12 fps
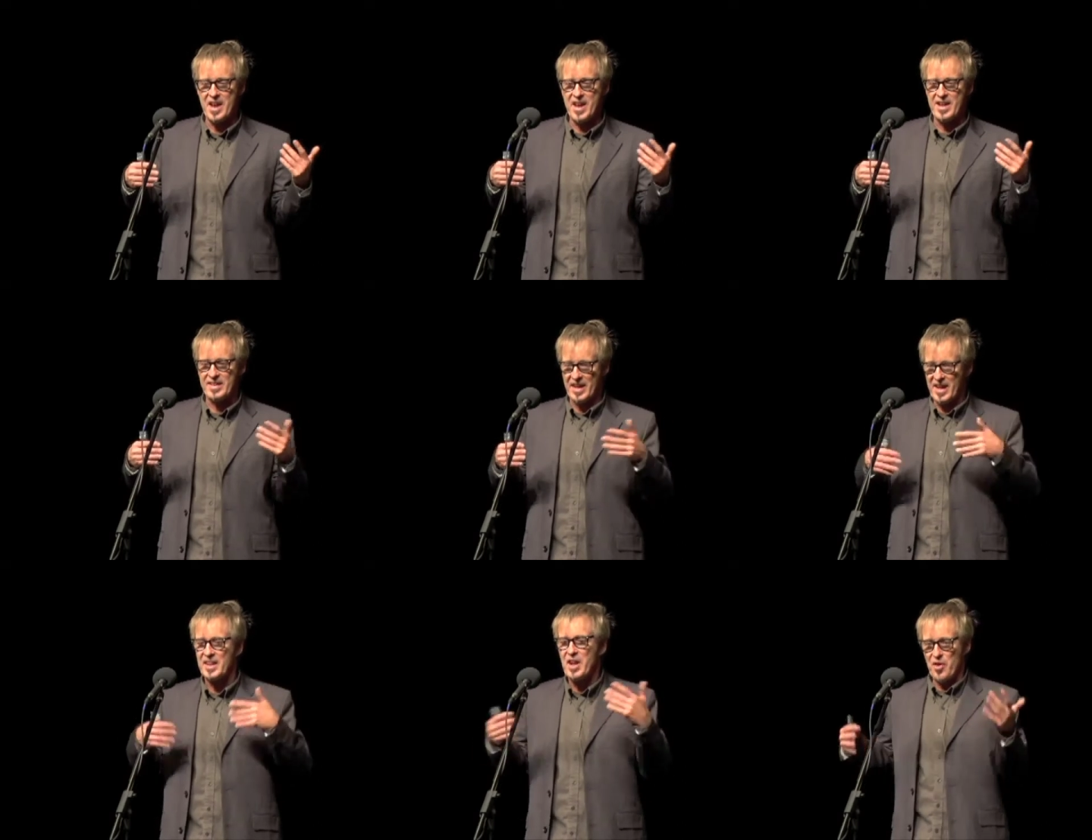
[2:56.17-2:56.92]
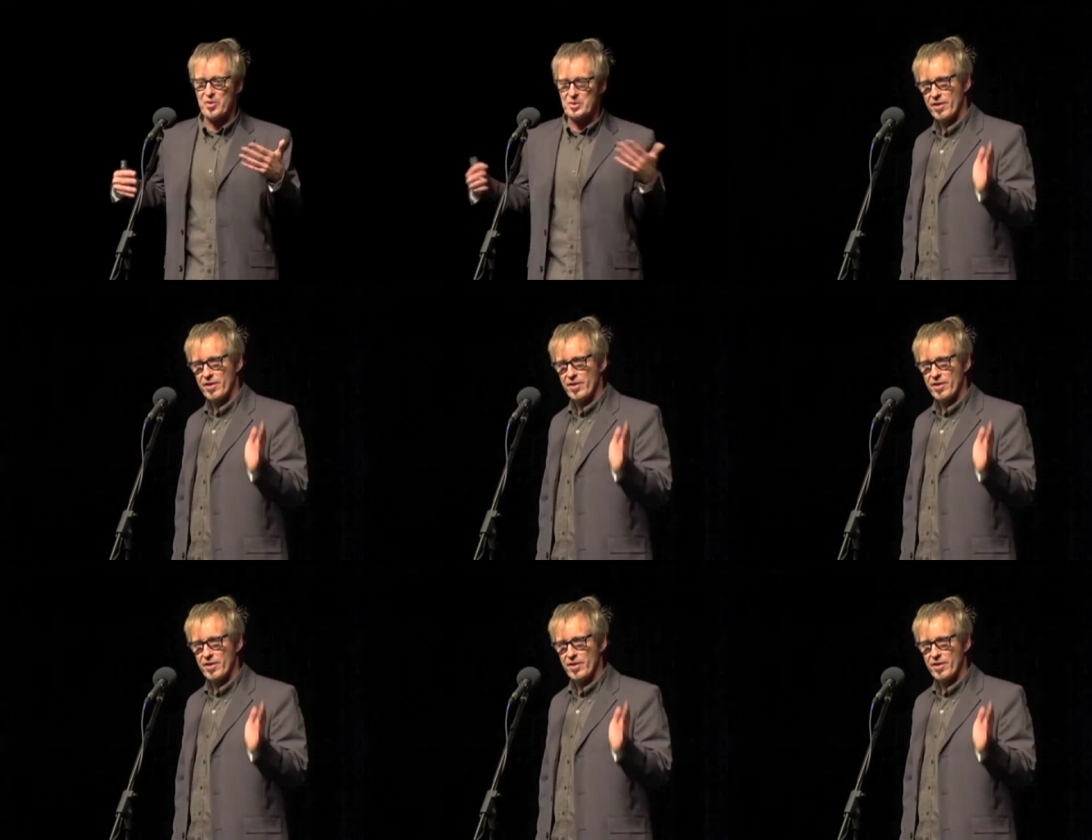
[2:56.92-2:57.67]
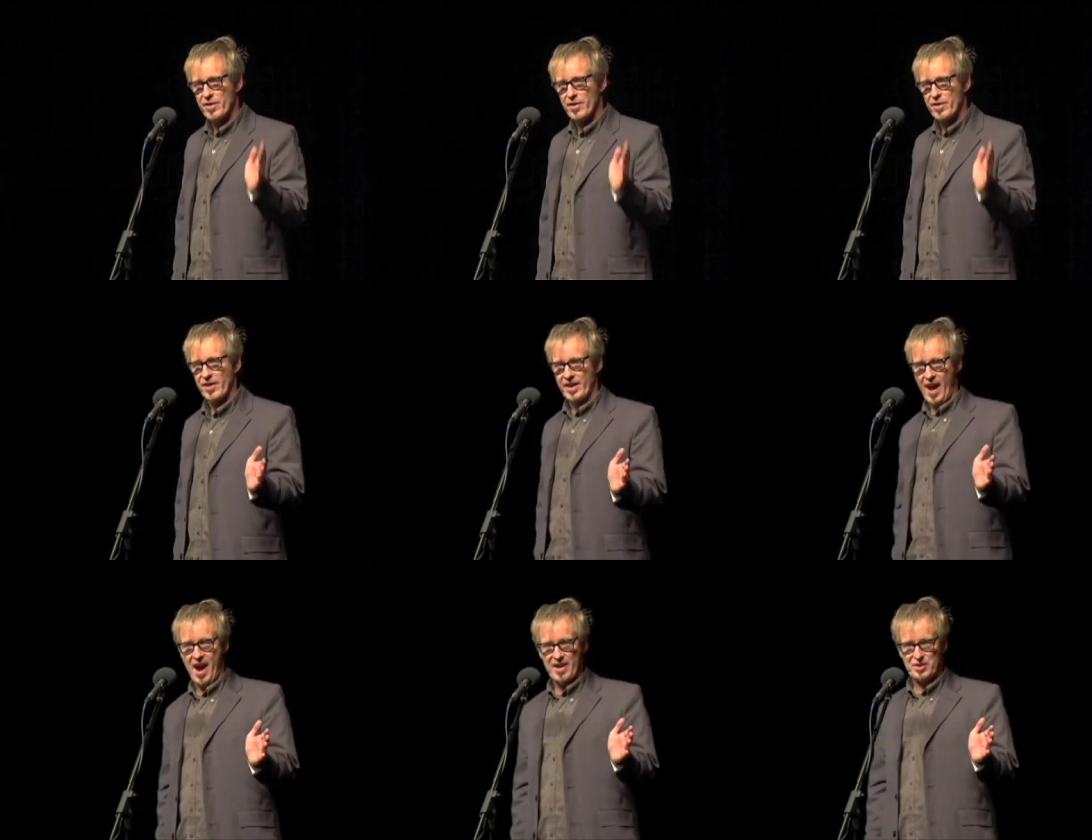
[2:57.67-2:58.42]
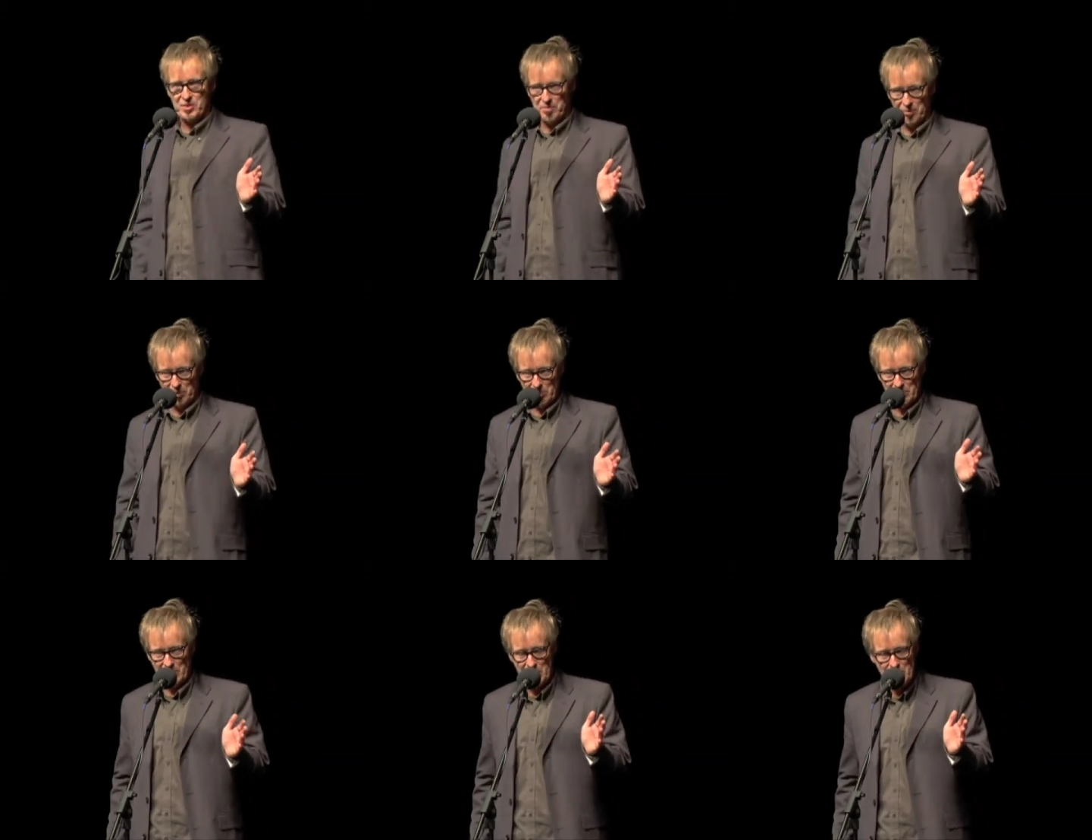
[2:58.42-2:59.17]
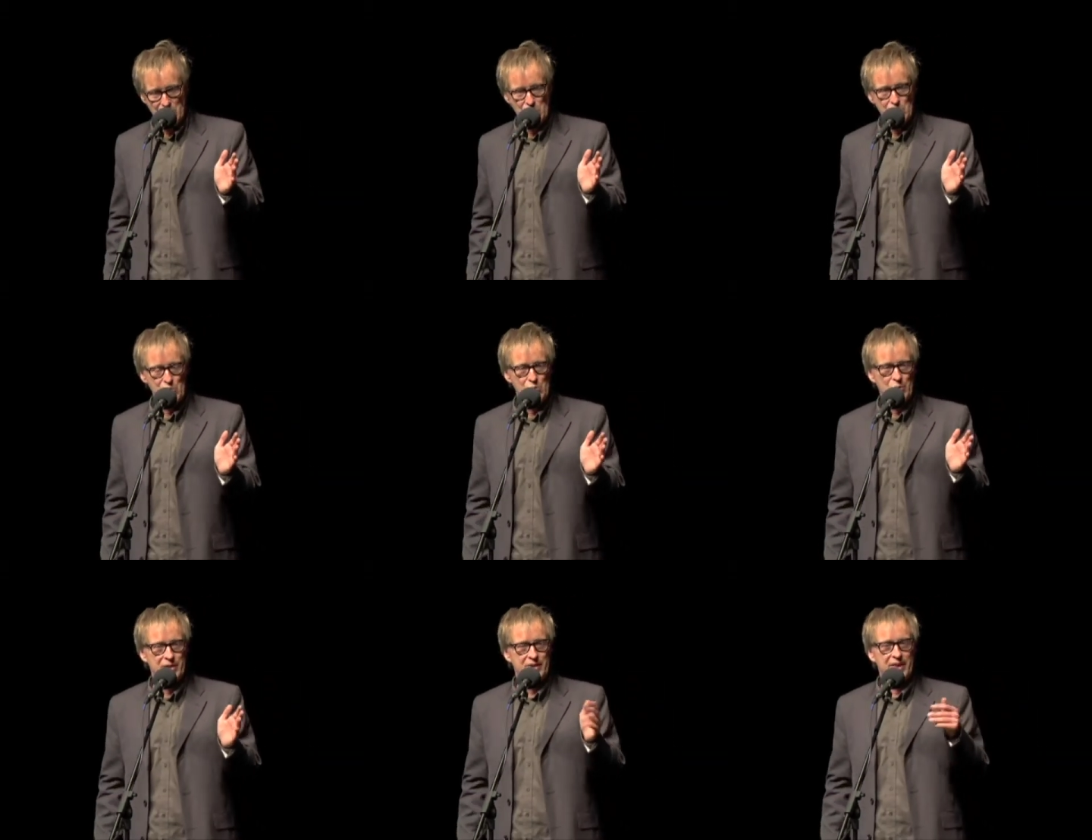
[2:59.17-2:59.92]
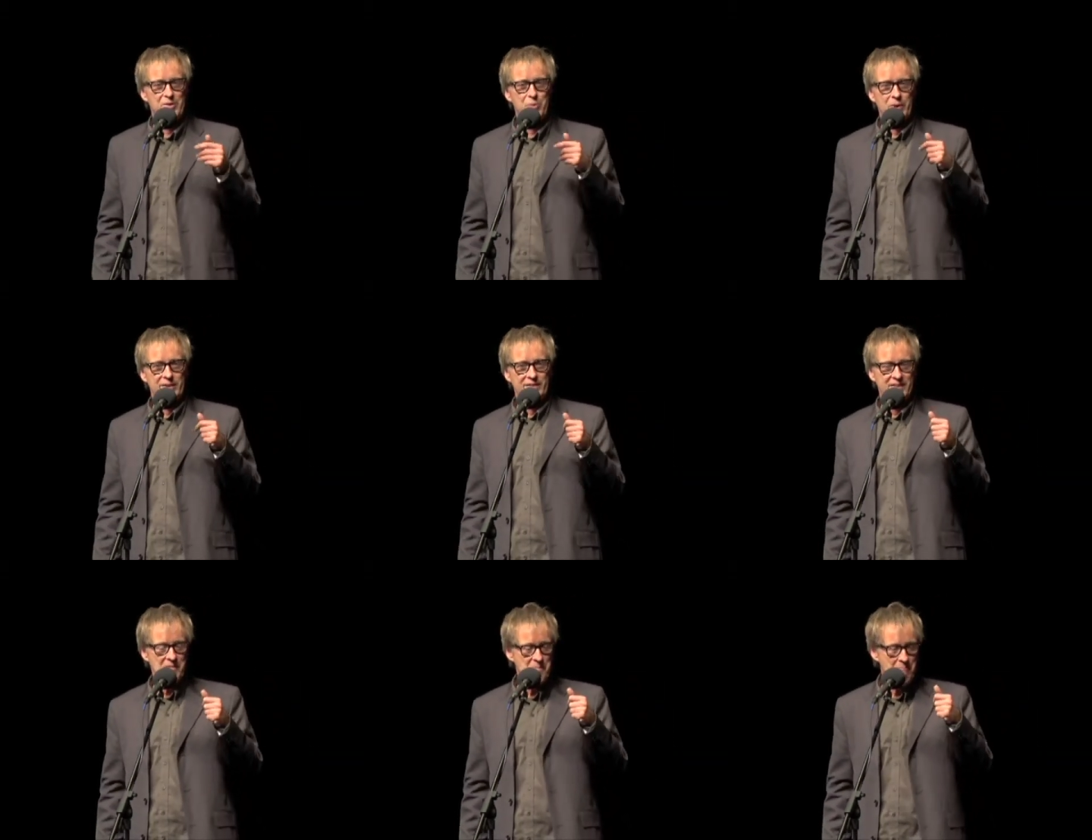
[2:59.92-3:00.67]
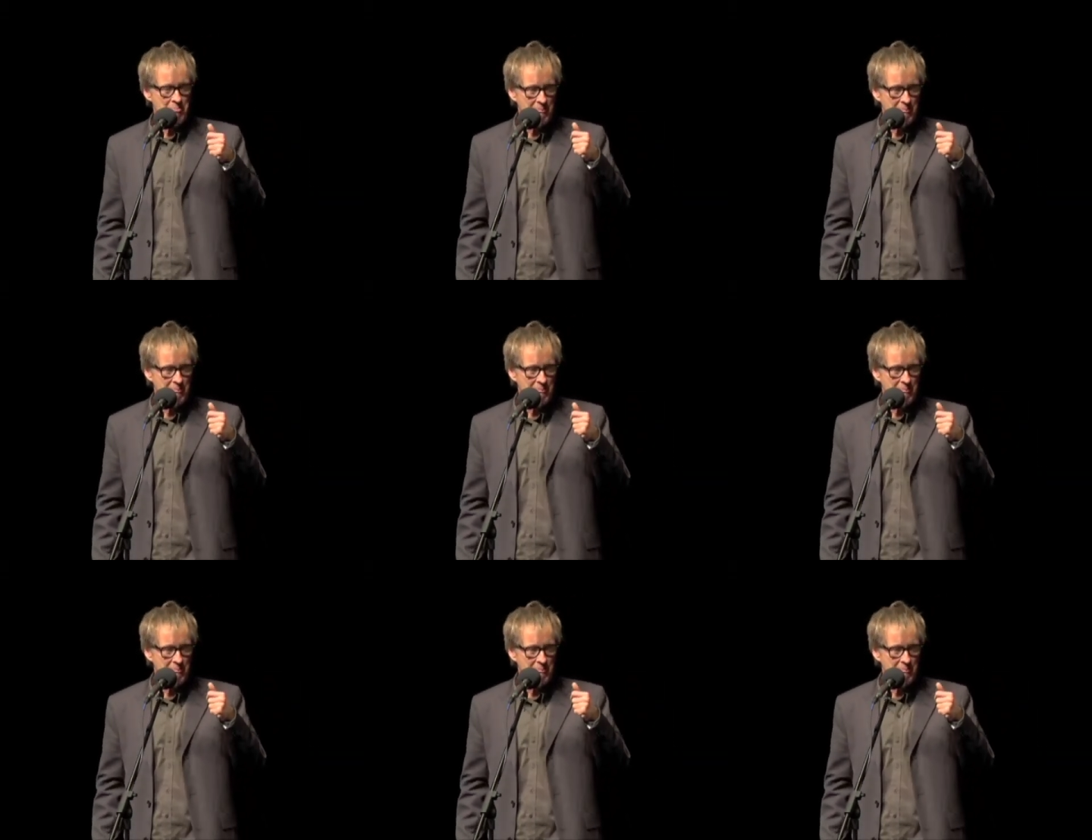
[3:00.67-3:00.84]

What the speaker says: and other such events. One of the gags we did was